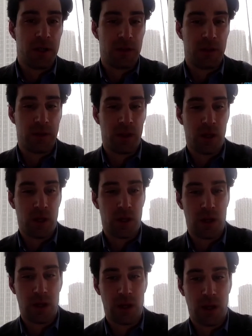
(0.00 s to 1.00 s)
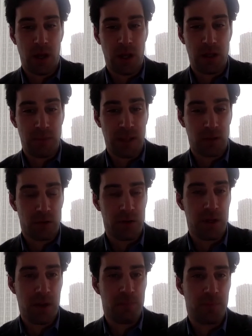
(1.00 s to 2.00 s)
in Bangalore,
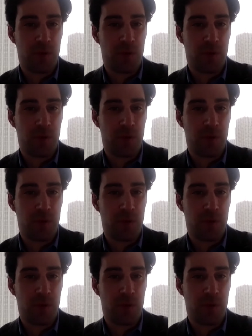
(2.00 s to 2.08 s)
India.